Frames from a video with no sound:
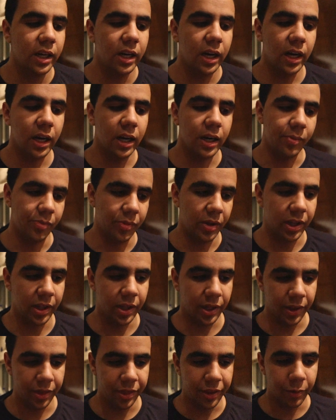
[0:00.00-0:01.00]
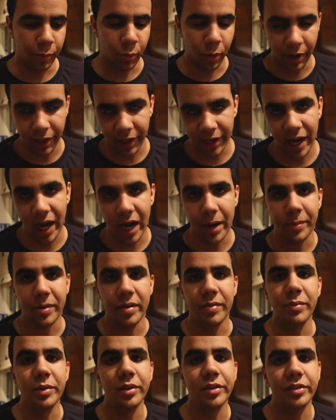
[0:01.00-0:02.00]
the Royal Academy
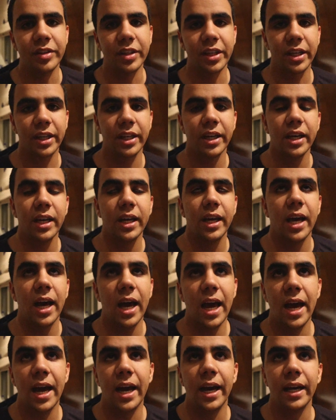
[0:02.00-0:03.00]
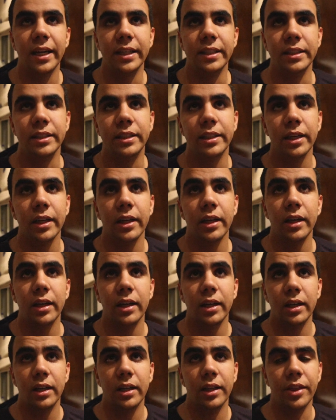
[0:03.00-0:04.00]
of Music and
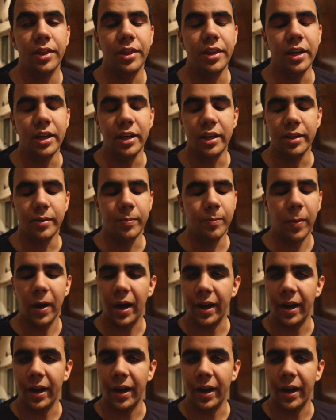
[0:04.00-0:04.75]
the